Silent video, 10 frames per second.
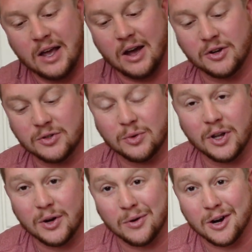I was
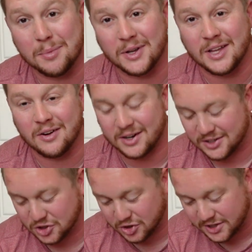really worried about that one, kind
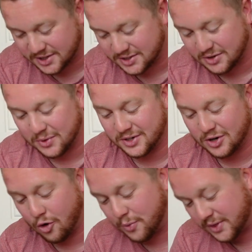of stressing, so I wanted to
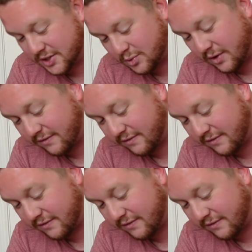open this one